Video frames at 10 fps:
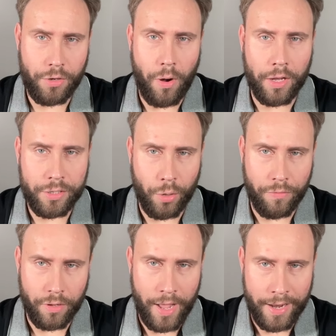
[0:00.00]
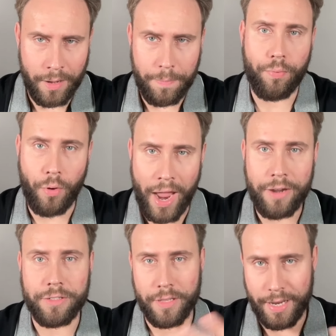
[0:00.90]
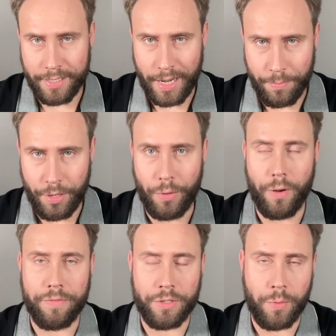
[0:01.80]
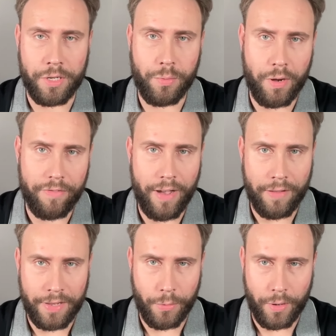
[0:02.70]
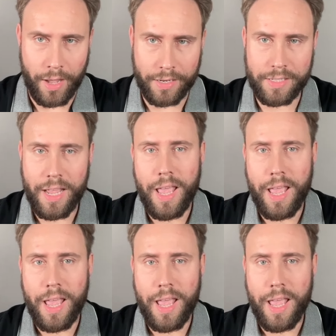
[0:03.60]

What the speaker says: crossover lineup prior to the debut of the 2025 Equinox,